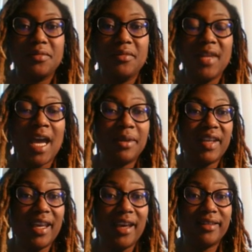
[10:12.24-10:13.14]
I would
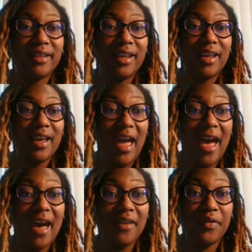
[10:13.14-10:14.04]
say yes.
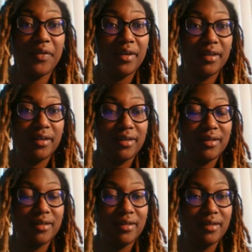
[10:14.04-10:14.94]
F,
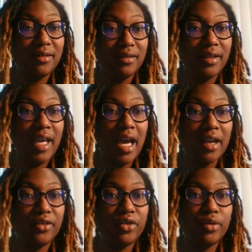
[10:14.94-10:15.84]

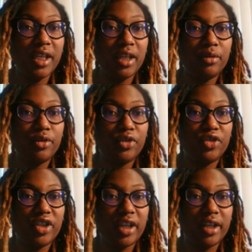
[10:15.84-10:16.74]
yeah, 2 equal
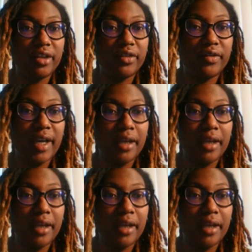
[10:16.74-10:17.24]
shares, right?